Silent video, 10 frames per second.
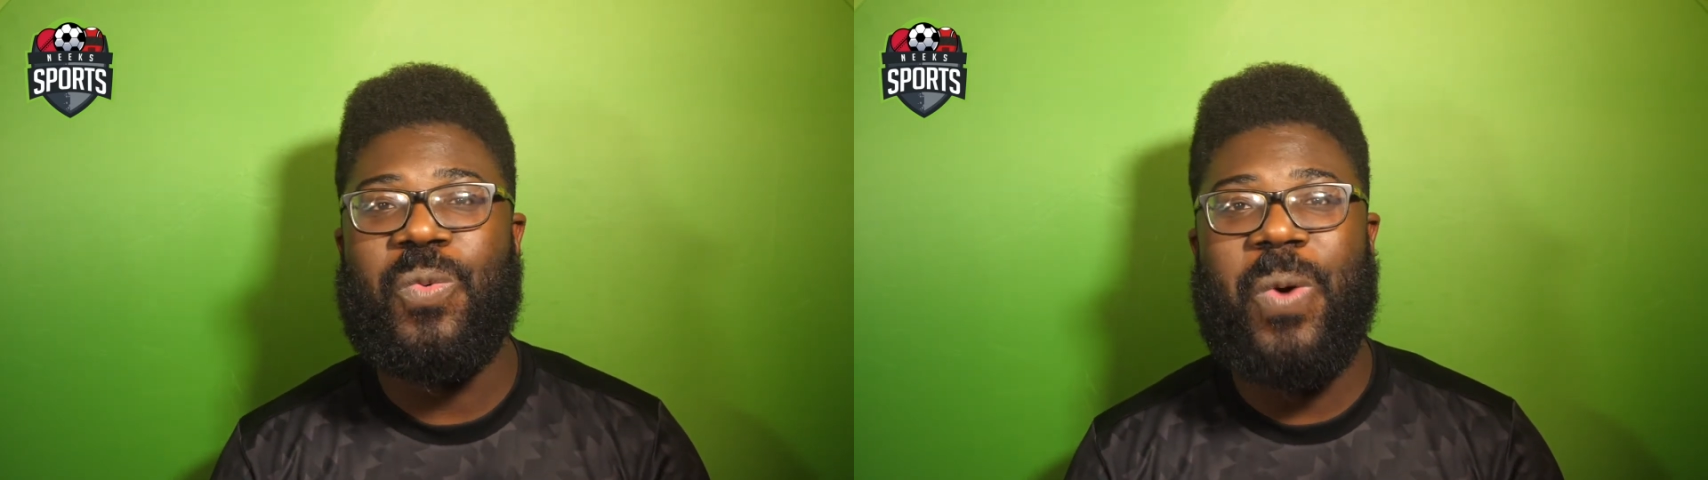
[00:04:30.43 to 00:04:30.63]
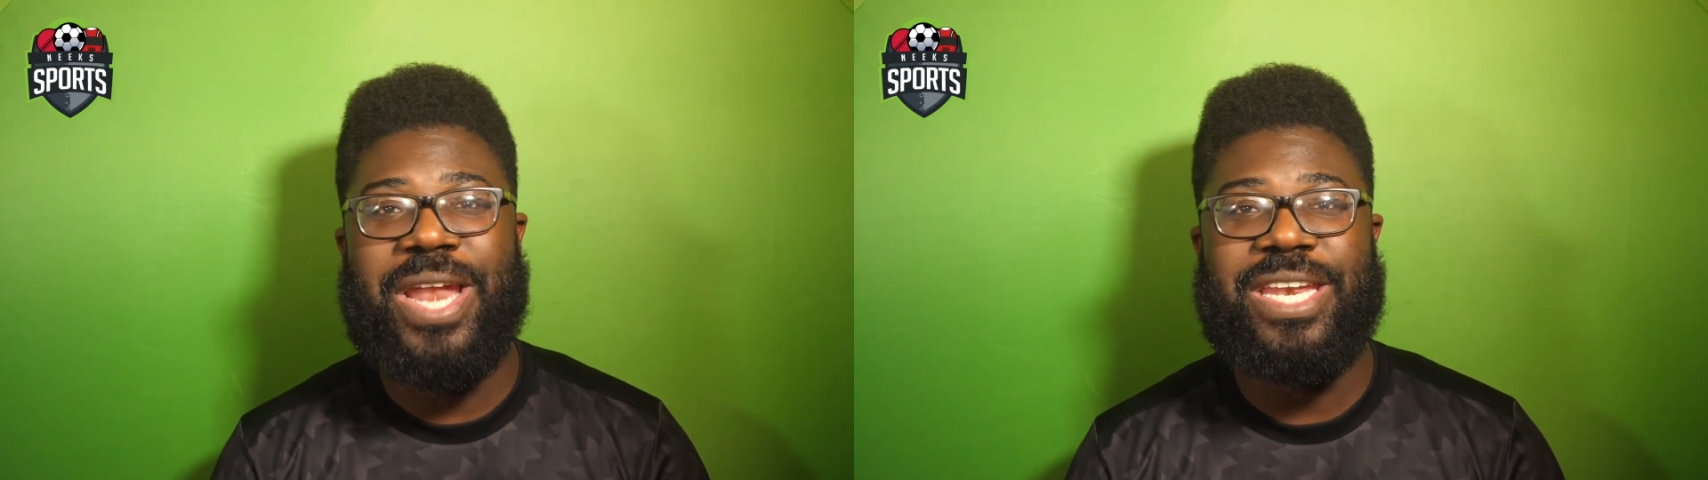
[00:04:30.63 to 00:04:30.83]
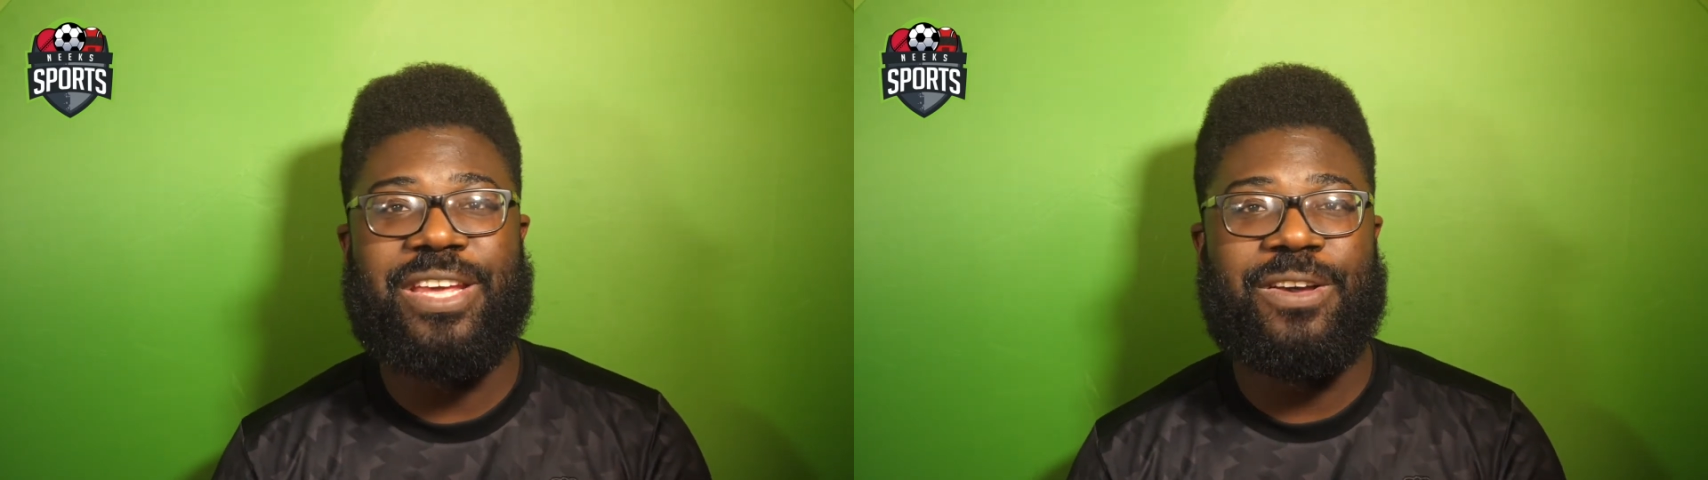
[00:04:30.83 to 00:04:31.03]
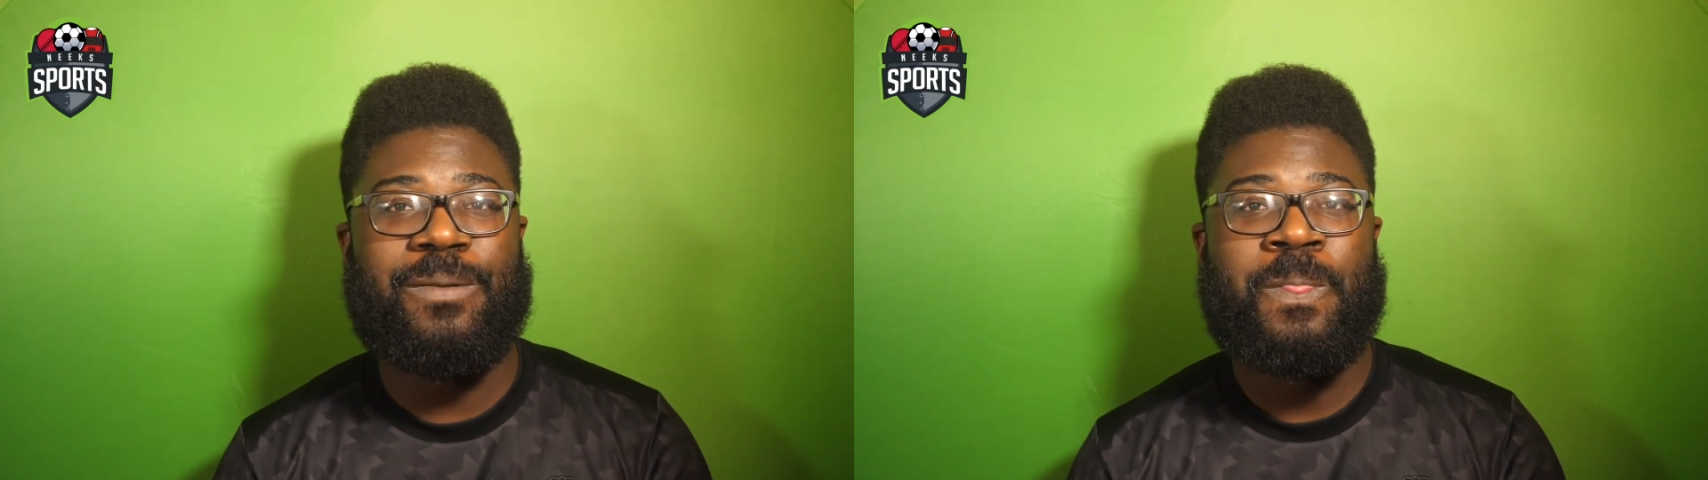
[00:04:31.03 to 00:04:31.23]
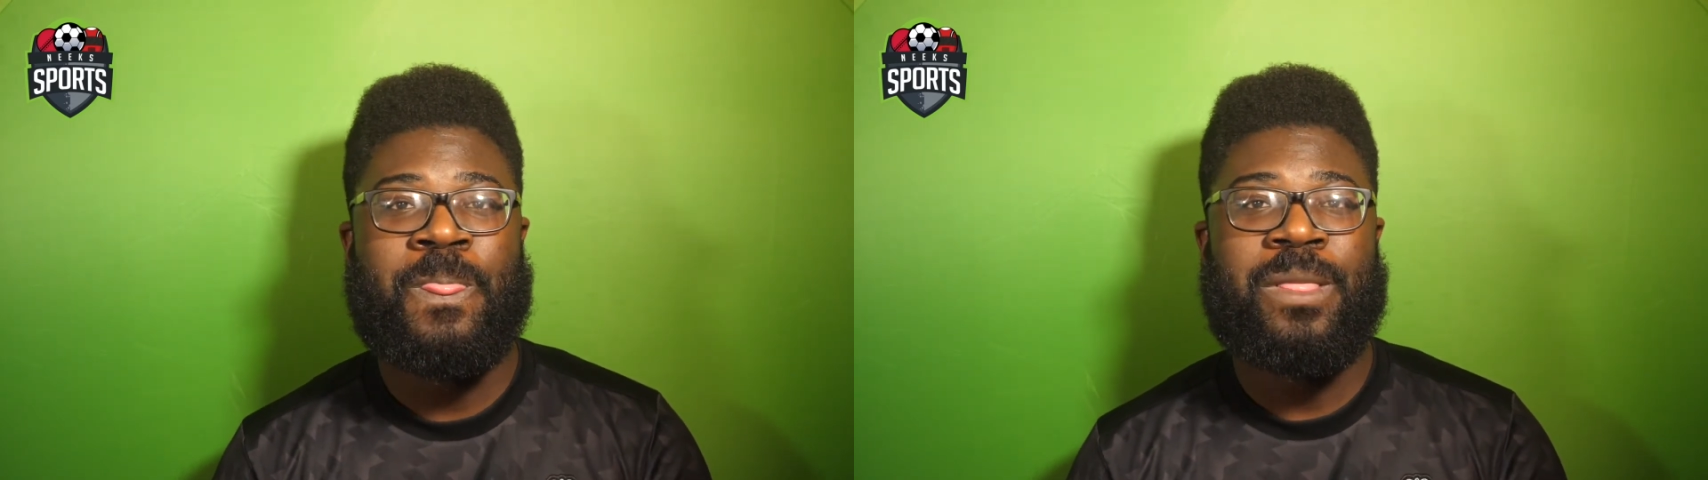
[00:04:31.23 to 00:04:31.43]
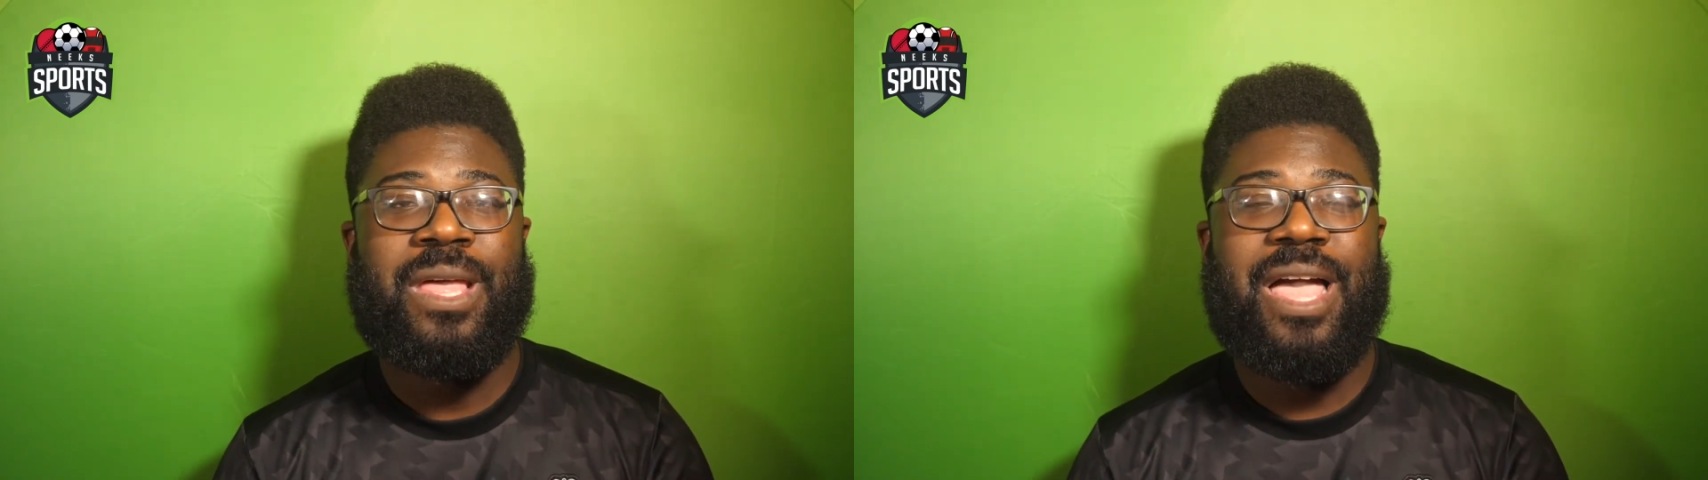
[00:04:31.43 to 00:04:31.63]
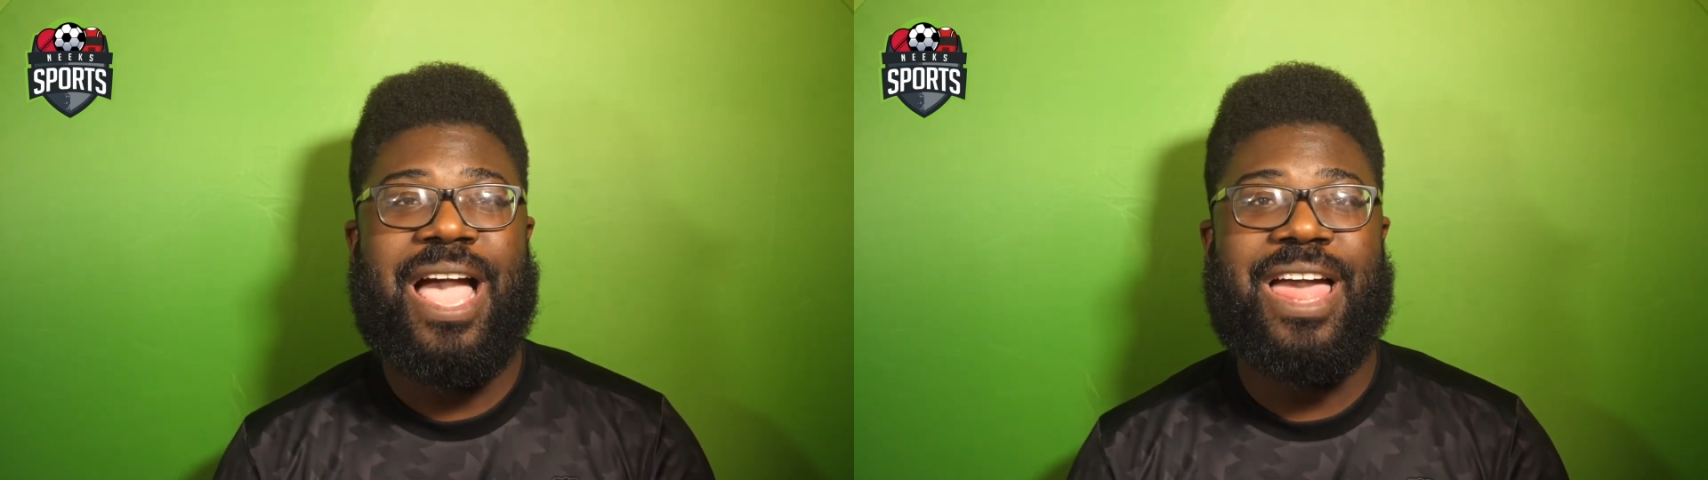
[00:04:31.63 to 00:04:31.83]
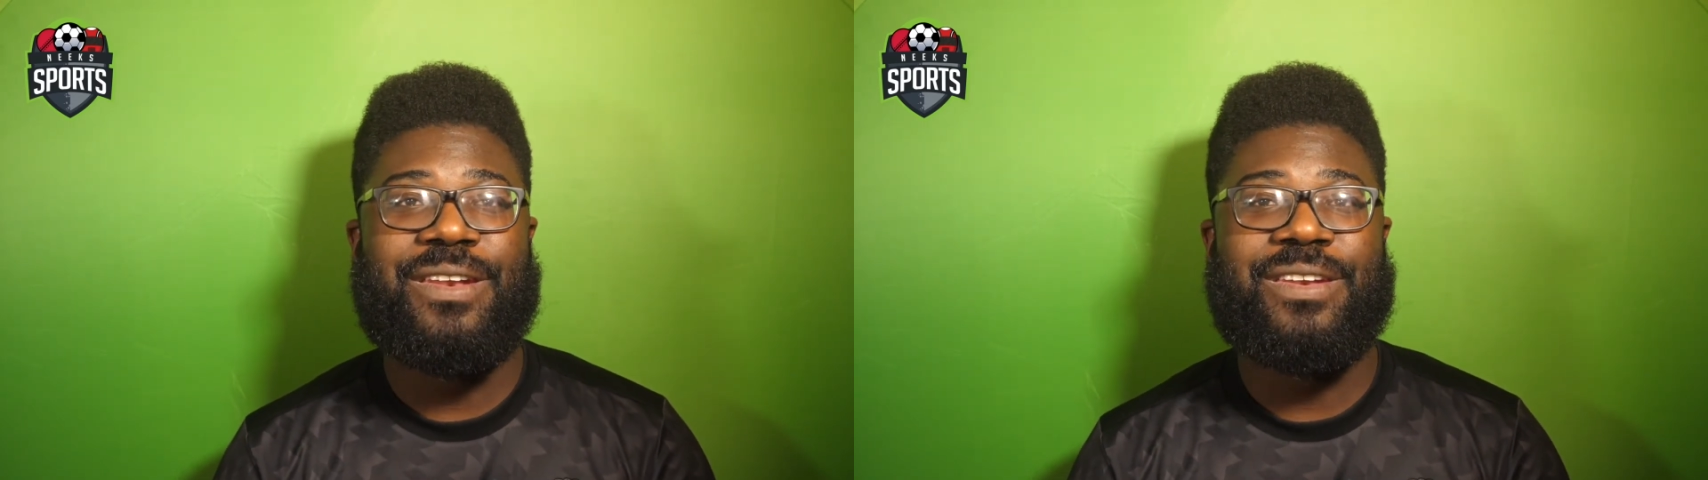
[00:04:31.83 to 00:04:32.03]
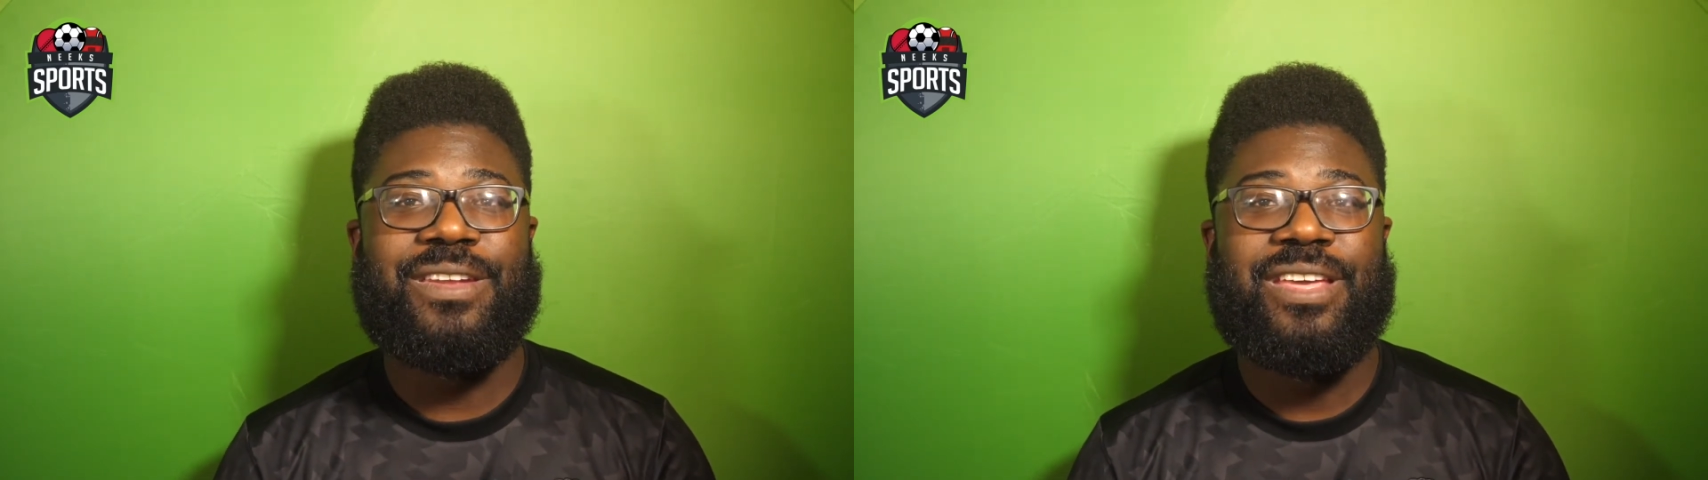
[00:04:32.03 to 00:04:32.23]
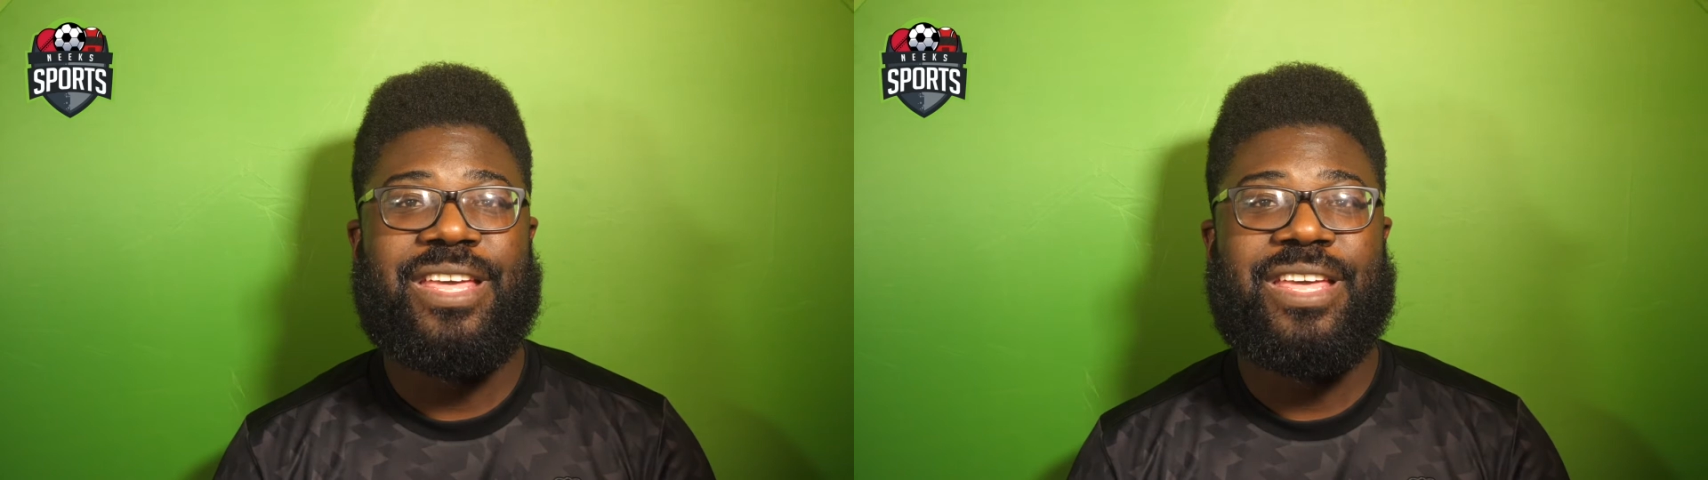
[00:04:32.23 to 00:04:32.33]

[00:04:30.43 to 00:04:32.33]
1-0, and